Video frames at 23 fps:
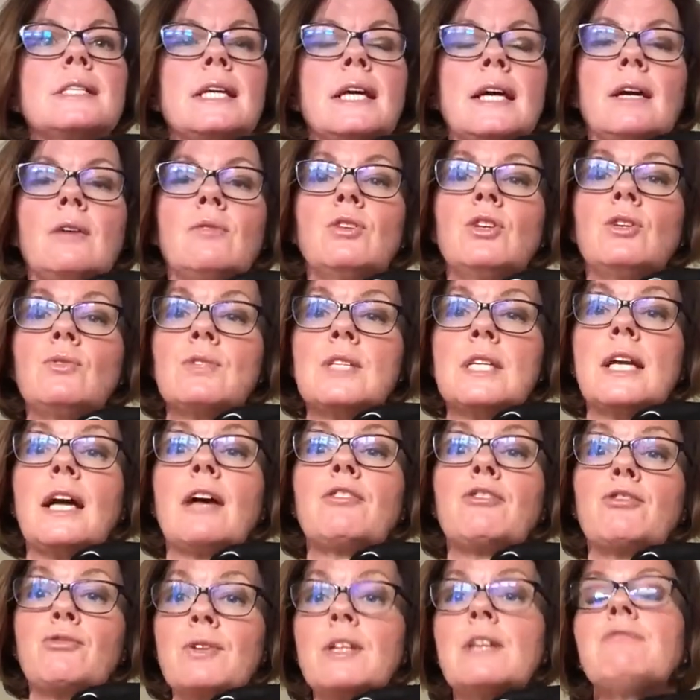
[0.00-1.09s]
now using our
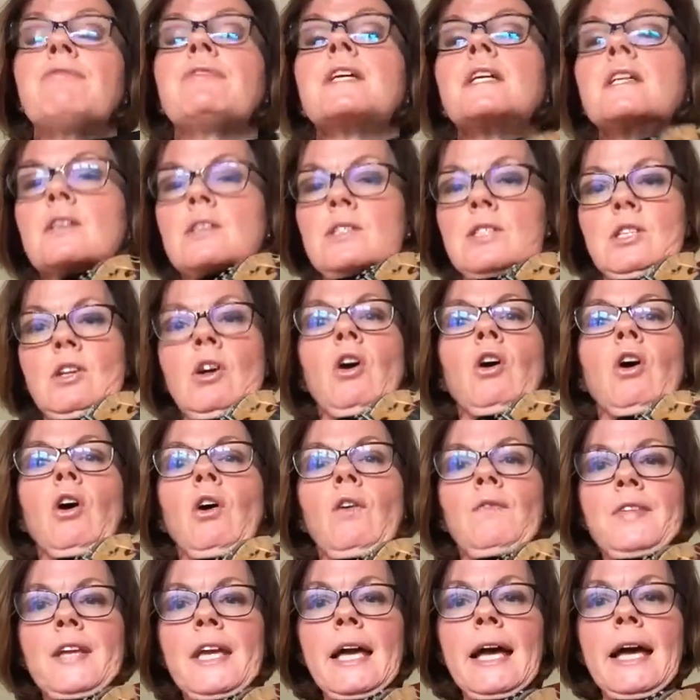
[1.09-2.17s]
3 fingers on
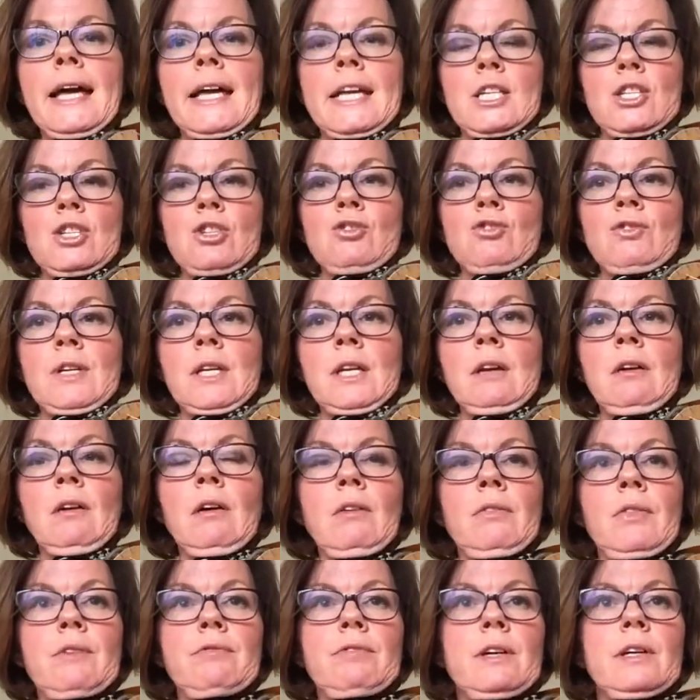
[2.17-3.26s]
the A string
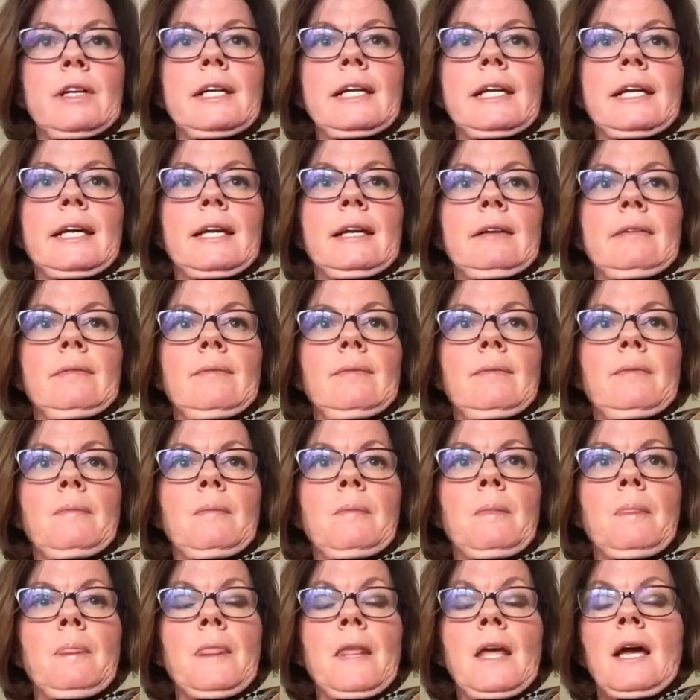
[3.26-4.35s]
on the violin,
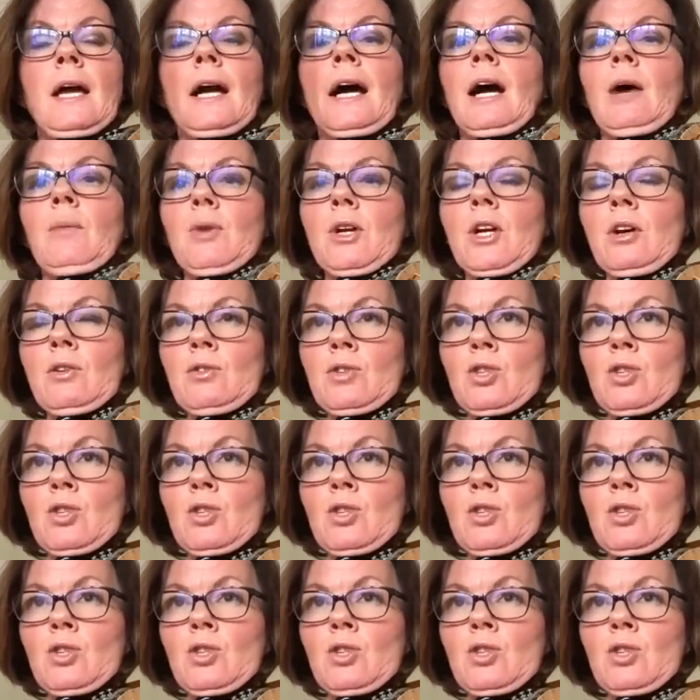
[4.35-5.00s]
and we're going